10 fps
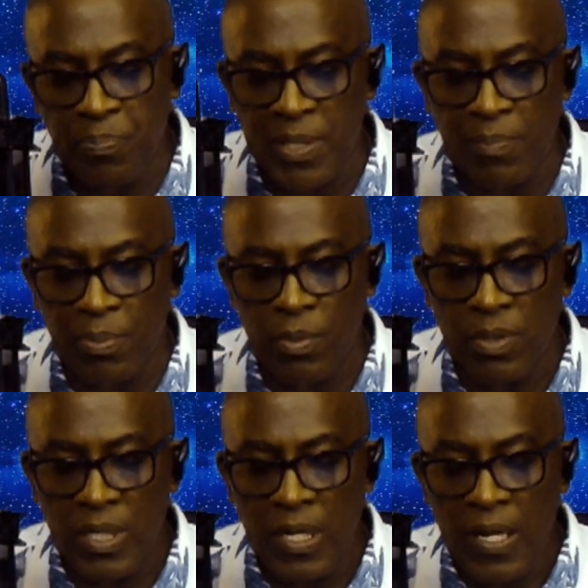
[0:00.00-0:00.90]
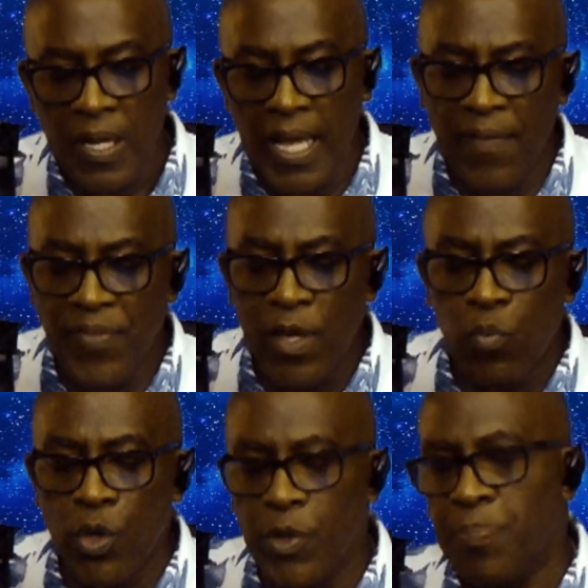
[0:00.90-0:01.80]
people, and they
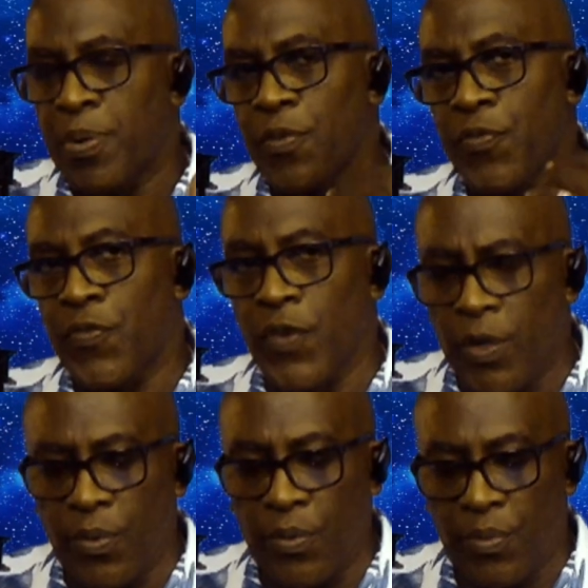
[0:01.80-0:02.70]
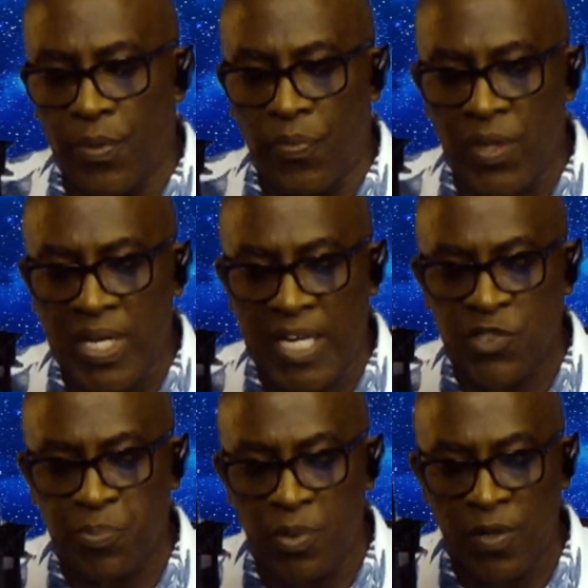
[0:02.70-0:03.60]
want to pervert the
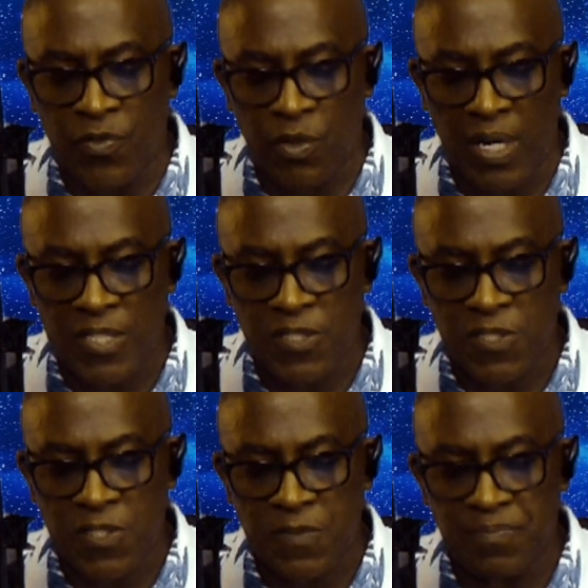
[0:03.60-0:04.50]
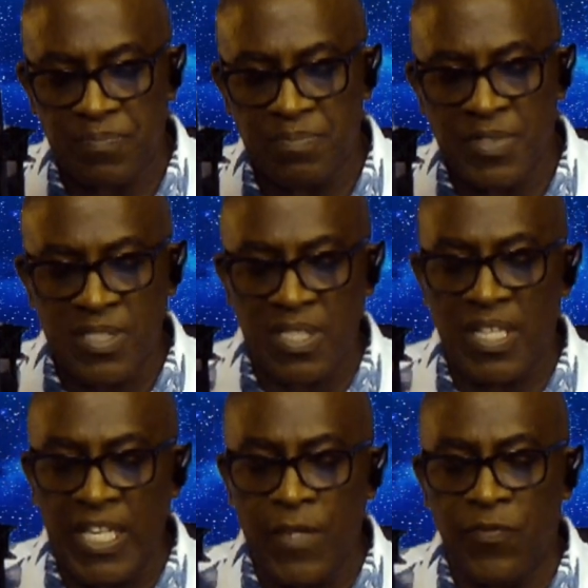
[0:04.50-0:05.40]
gospel of Christ. He
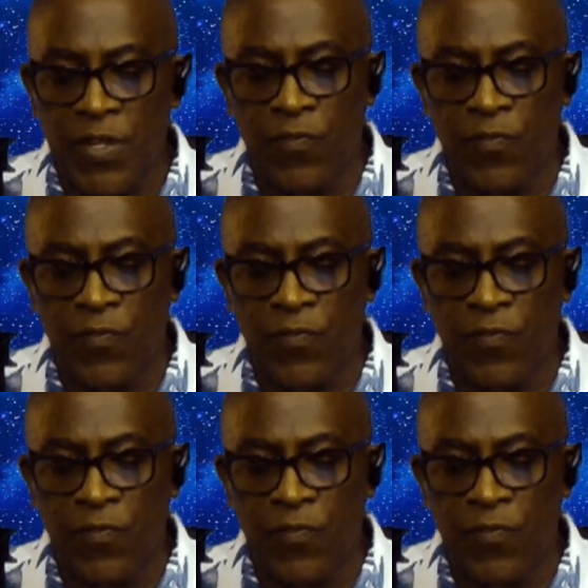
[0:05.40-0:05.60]
said, even